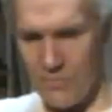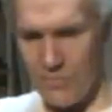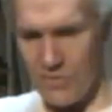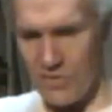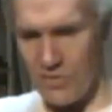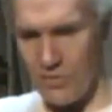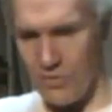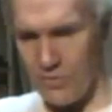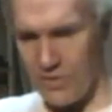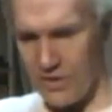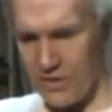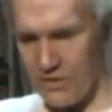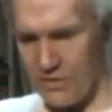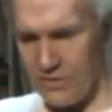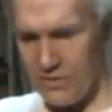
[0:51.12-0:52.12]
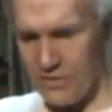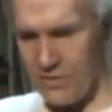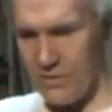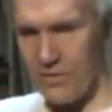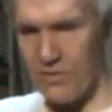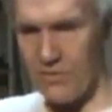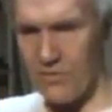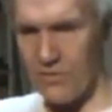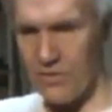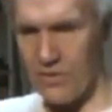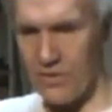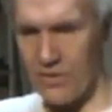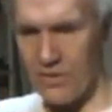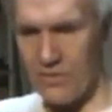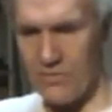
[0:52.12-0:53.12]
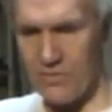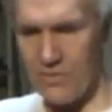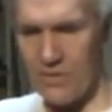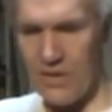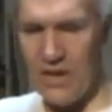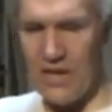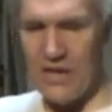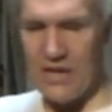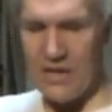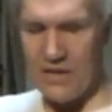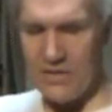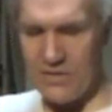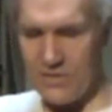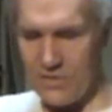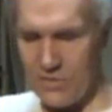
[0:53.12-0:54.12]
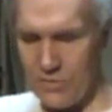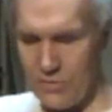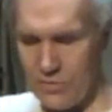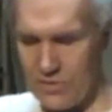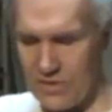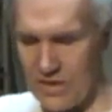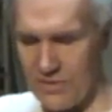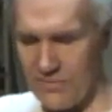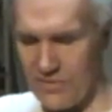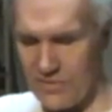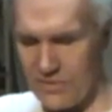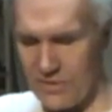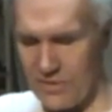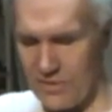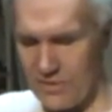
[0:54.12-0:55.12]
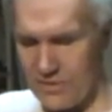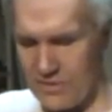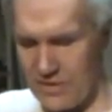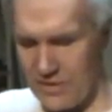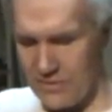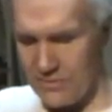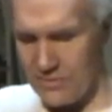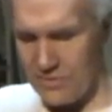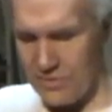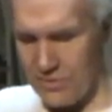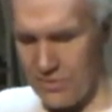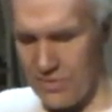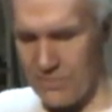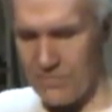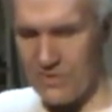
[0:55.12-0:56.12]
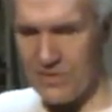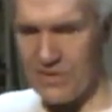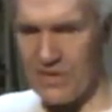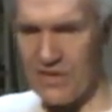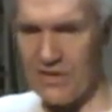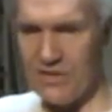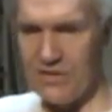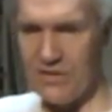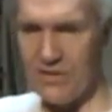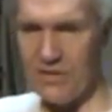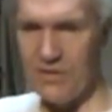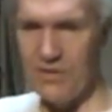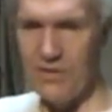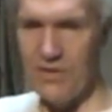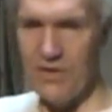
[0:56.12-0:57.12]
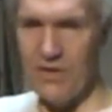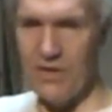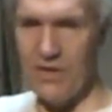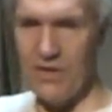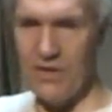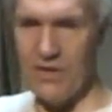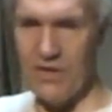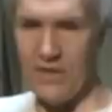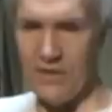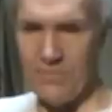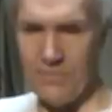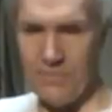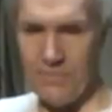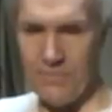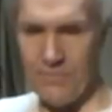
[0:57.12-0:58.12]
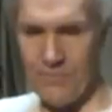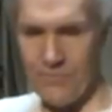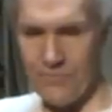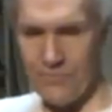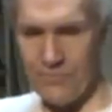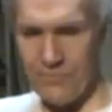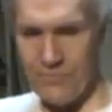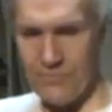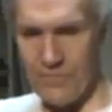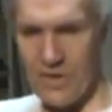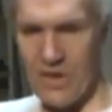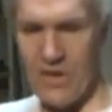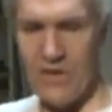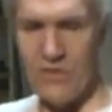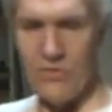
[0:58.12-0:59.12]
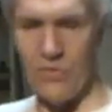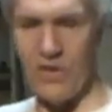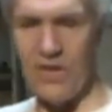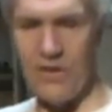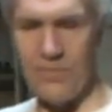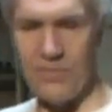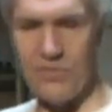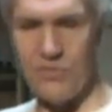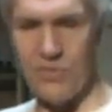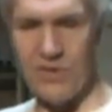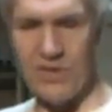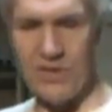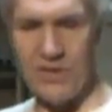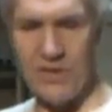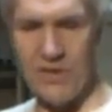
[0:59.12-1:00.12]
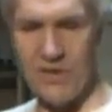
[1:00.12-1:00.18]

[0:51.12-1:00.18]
hole there. Yeah. Now, this is used, obviously. You can see how chewed up the sides are. It's what happens when you